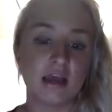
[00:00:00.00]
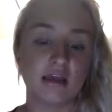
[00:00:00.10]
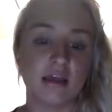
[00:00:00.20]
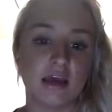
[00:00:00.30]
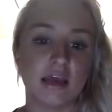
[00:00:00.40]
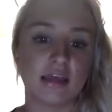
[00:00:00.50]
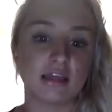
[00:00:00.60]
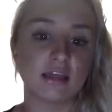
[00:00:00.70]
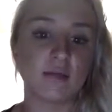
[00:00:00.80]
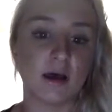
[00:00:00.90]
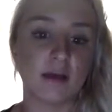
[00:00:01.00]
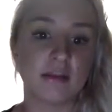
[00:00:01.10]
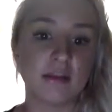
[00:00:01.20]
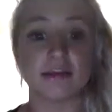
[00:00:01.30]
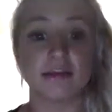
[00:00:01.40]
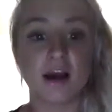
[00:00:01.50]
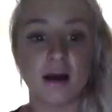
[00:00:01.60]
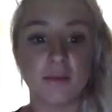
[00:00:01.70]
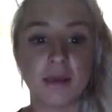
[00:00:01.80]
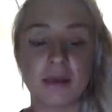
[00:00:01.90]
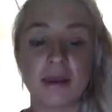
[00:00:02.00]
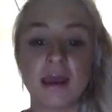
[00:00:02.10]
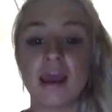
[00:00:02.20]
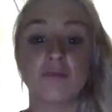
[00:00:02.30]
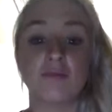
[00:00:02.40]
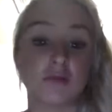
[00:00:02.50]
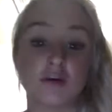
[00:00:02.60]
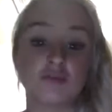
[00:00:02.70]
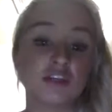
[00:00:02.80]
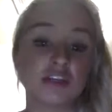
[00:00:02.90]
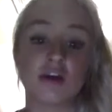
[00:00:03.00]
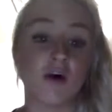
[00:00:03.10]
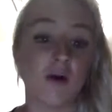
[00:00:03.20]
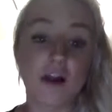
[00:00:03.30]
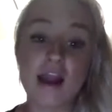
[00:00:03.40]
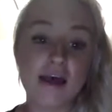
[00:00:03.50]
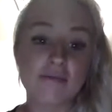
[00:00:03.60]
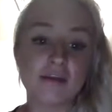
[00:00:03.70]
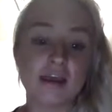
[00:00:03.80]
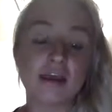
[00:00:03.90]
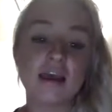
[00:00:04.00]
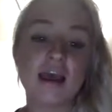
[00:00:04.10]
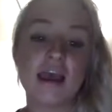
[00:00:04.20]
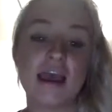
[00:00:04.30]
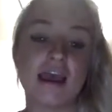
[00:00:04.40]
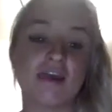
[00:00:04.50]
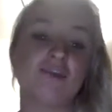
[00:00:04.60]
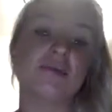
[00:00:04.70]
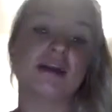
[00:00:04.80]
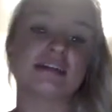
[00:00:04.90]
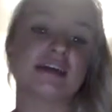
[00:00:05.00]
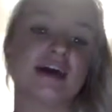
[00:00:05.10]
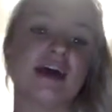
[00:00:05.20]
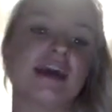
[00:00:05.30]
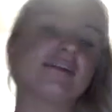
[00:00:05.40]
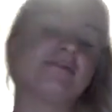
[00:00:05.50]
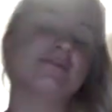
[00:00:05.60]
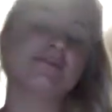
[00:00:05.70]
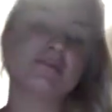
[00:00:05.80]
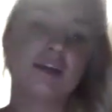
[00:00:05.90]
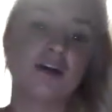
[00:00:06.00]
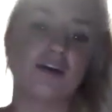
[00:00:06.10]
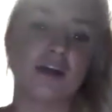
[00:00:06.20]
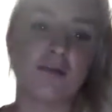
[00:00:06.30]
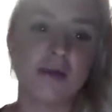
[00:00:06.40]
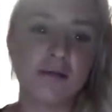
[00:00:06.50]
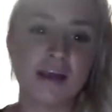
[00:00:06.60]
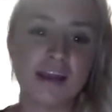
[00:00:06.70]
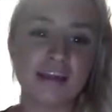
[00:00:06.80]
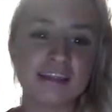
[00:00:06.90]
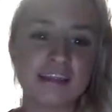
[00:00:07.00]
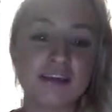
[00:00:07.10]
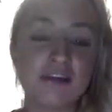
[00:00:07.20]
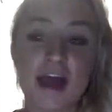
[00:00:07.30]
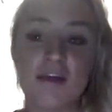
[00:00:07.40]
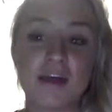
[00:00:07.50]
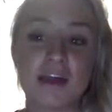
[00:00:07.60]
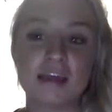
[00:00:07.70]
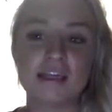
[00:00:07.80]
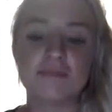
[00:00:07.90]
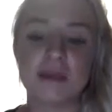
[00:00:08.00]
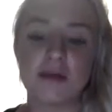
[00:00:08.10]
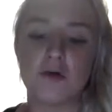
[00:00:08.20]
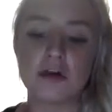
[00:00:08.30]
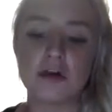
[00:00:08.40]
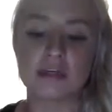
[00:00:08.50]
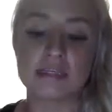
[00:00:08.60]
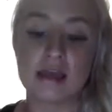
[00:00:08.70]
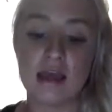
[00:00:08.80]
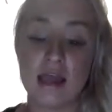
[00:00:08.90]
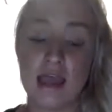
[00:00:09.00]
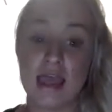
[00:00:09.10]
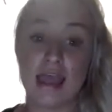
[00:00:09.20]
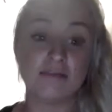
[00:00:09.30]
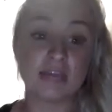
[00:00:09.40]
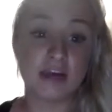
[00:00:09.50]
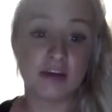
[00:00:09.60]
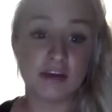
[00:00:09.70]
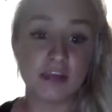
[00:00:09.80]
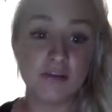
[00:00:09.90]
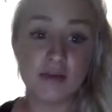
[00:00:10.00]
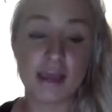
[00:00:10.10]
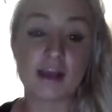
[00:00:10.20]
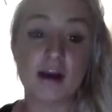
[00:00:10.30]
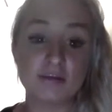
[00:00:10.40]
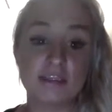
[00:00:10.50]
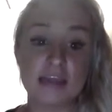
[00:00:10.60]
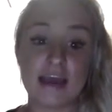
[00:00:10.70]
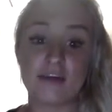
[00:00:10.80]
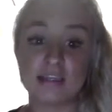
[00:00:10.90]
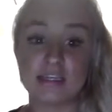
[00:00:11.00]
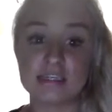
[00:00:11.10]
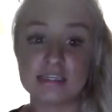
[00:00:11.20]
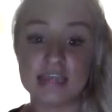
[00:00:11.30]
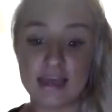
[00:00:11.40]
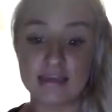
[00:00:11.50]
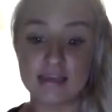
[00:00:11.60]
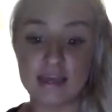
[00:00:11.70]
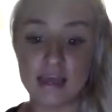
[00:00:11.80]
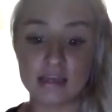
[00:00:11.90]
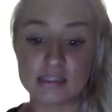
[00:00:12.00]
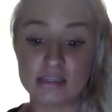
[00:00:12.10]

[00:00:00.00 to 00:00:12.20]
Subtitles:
the end of the month is coming and promotions are happening, and everybody's like, like, what do I need to do? How do I get these big orders? And I'm telling you, it comes down to these 10 things.